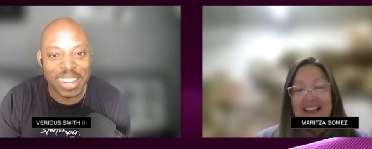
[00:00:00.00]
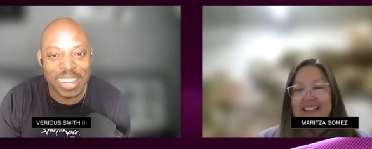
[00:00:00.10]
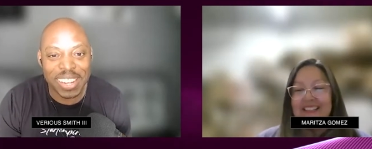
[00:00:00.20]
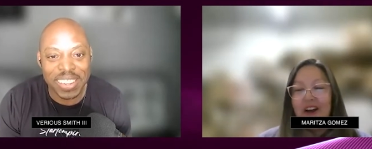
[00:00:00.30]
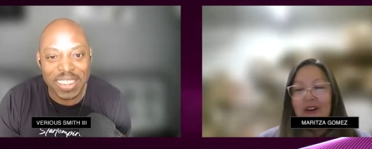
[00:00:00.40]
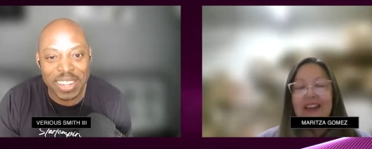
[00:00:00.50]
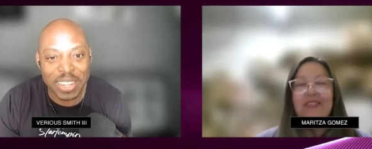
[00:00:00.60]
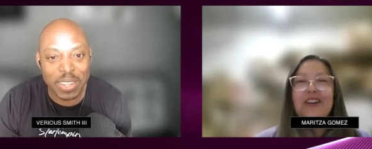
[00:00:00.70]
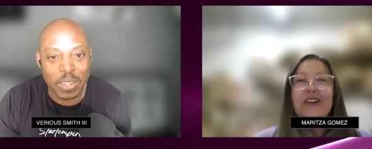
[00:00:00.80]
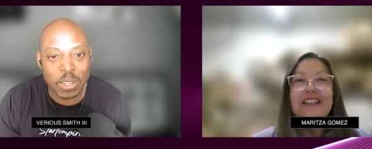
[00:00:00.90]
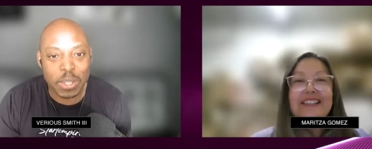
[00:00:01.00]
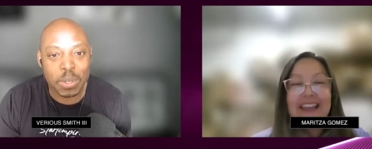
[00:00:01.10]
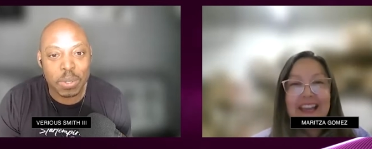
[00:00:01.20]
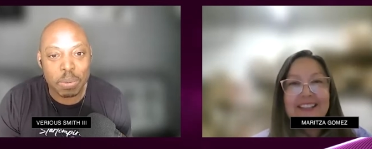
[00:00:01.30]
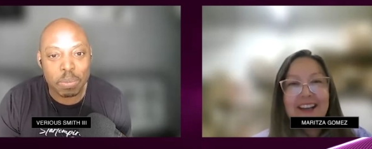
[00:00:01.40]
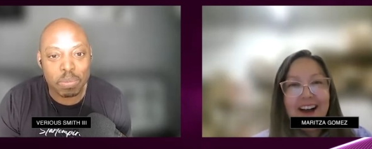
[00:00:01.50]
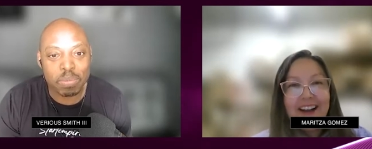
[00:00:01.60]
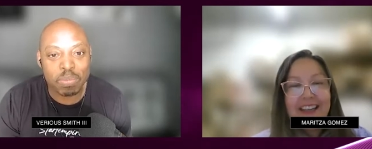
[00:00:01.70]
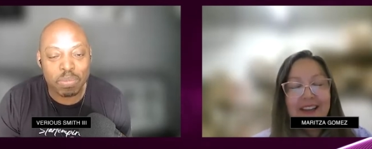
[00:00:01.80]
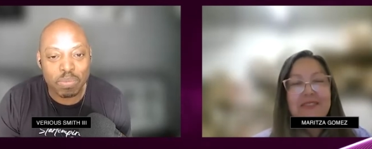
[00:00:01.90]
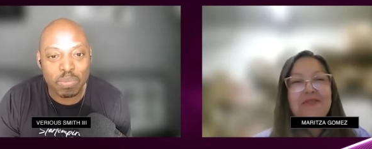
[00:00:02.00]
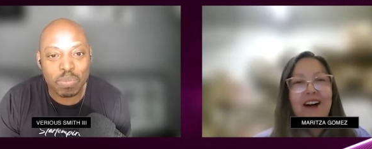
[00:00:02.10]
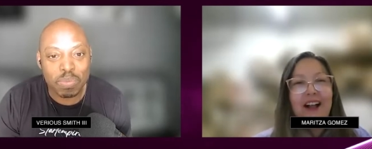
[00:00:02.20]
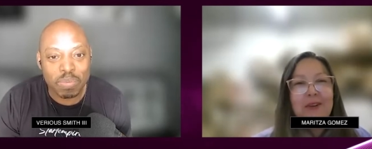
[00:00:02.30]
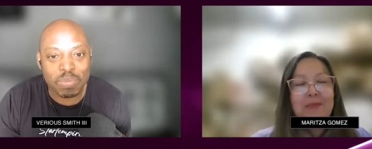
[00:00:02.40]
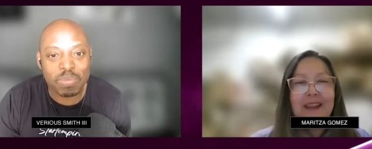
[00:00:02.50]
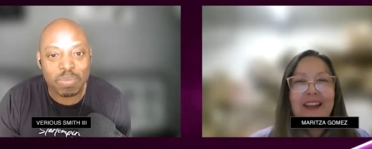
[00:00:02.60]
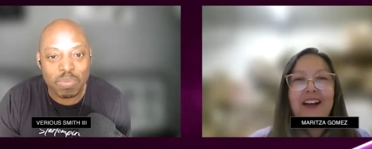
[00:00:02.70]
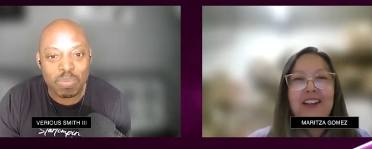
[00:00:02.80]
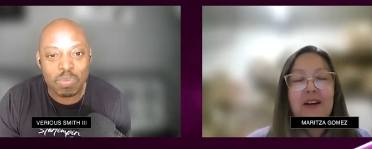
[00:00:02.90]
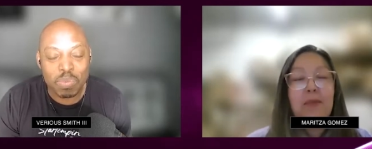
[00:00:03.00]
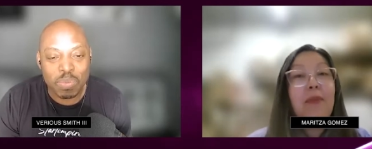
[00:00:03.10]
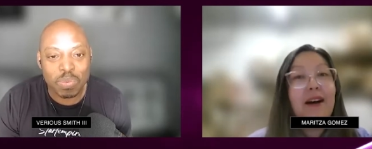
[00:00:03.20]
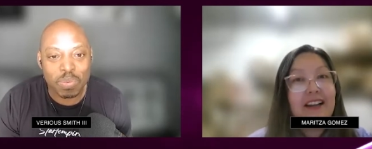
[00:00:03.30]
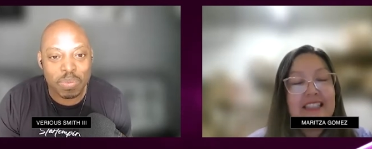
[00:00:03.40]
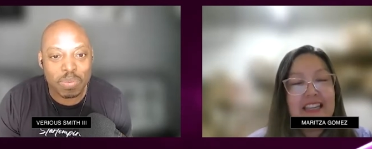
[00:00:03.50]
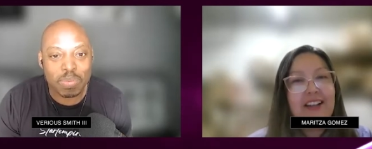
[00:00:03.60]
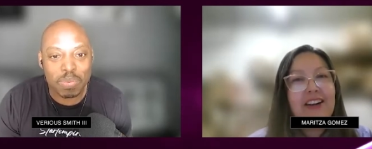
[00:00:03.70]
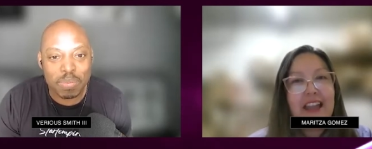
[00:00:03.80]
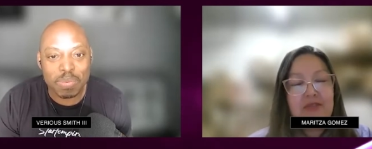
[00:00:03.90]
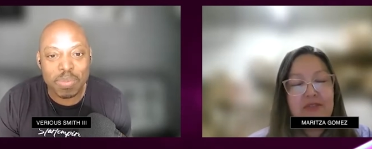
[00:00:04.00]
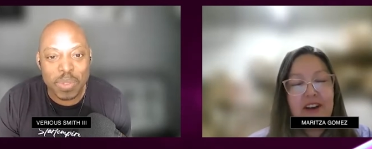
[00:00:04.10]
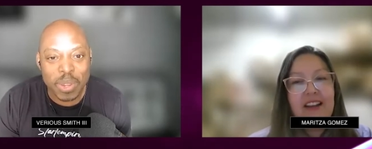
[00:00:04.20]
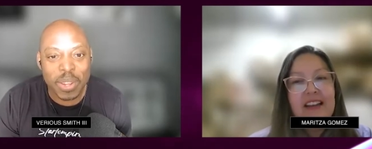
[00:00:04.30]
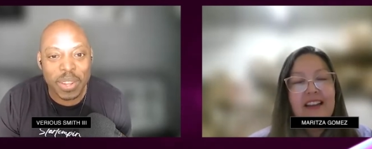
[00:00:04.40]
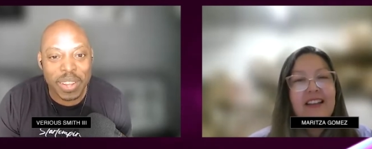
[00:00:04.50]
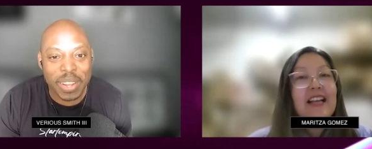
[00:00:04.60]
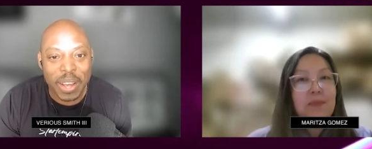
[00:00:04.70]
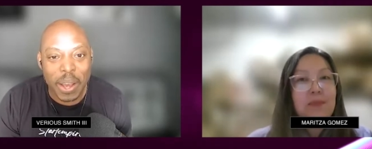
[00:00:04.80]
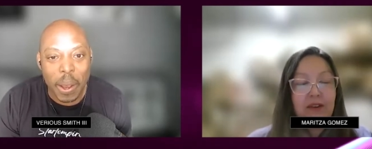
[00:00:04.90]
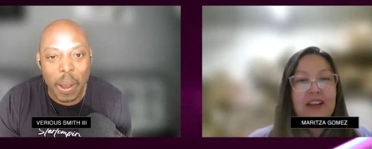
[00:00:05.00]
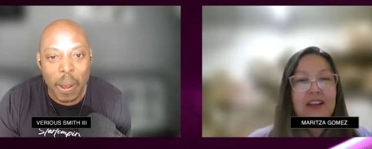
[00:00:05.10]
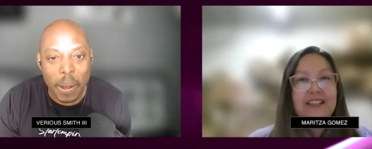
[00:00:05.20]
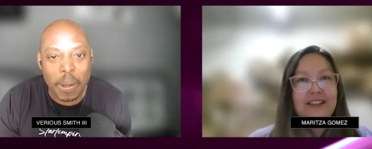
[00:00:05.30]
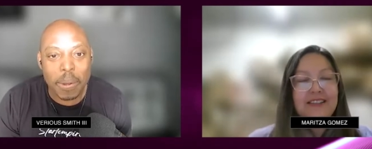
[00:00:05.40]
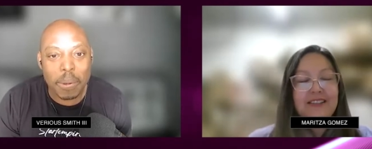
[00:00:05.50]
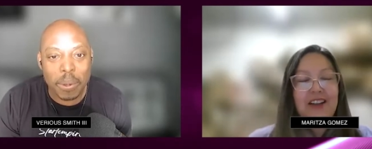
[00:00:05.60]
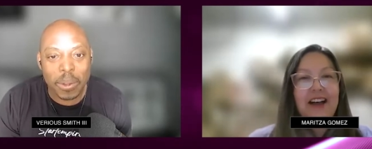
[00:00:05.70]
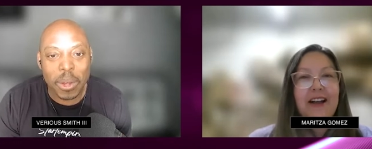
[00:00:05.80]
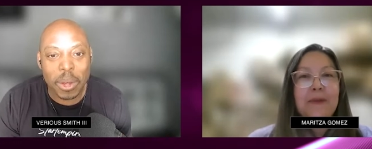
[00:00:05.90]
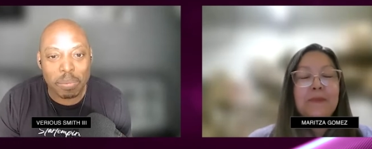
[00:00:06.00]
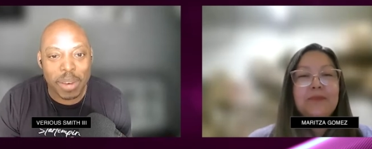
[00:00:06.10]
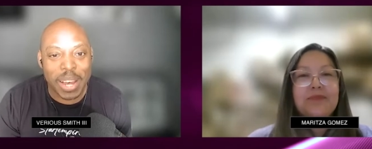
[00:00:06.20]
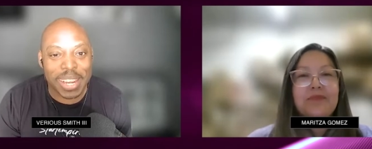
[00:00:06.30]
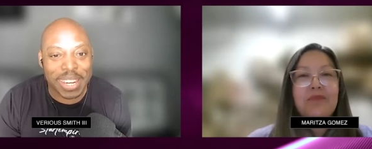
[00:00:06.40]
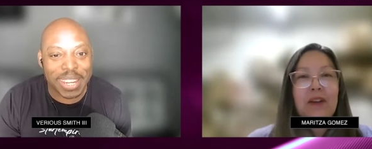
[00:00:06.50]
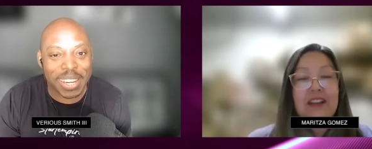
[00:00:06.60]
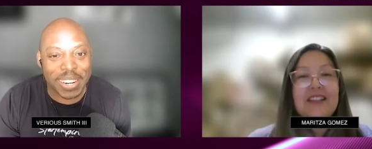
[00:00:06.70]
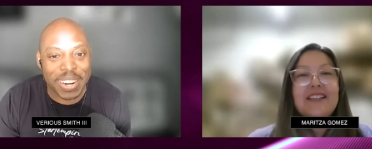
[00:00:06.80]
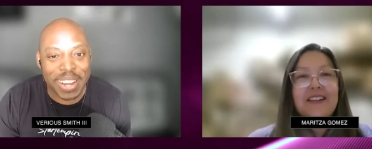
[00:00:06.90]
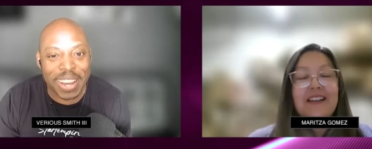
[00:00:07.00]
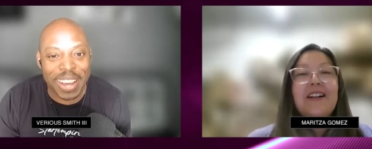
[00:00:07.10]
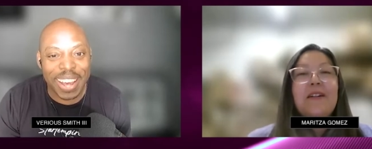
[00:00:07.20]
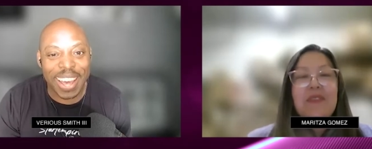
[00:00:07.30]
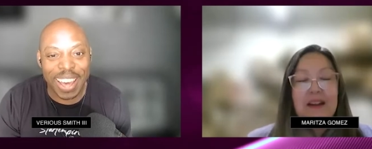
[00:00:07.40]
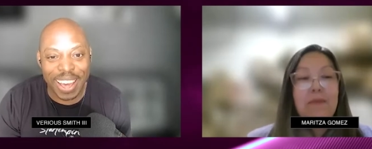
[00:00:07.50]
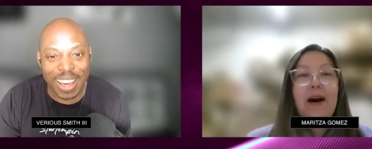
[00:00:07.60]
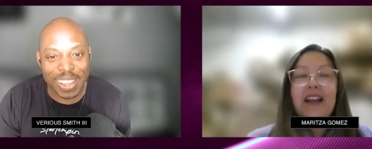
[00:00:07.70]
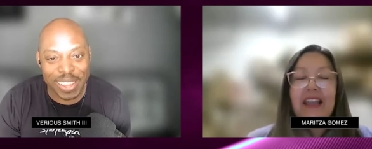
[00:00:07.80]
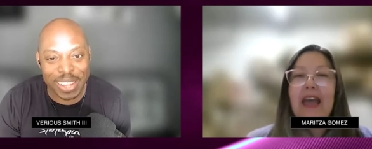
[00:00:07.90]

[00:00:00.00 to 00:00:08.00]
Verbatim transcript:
Speaker 1: so if you're on TikTok, you can follow me under Mug Dealer Jefa. That's my retail. Um, mug Dealer. mug,